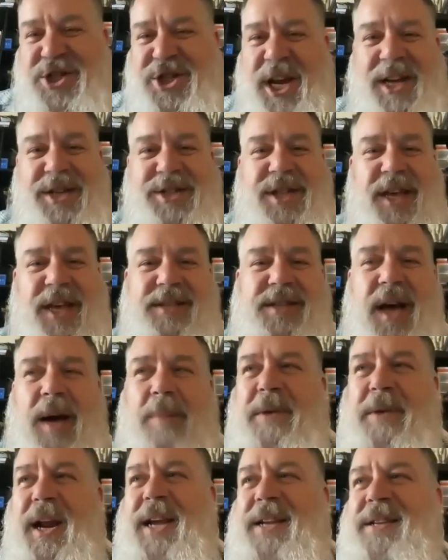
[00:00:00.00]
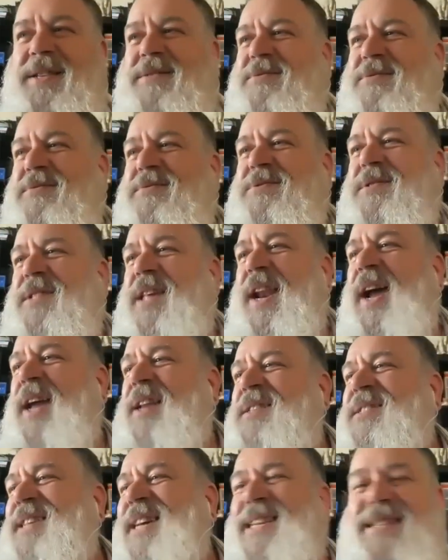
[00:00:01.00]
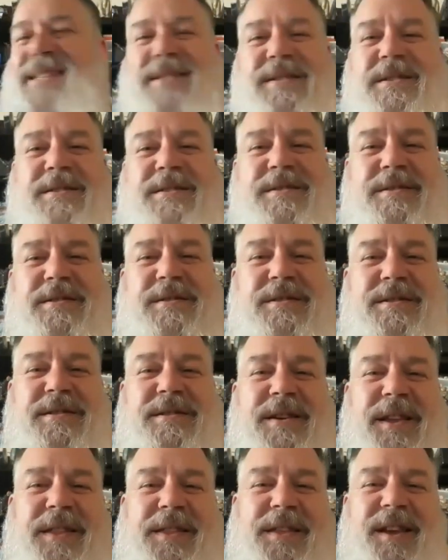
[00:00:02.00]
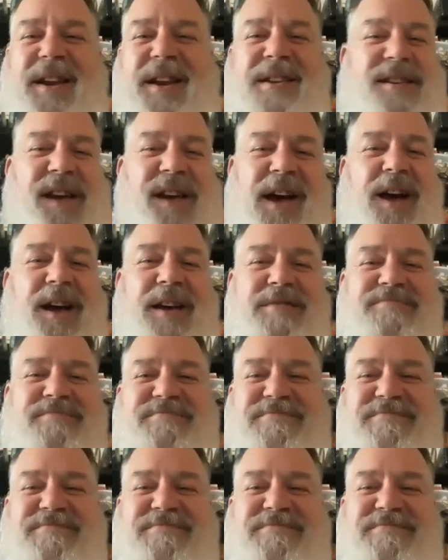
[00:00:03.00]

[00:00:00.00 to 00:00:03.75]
to change things up and I then I didn't and then uh,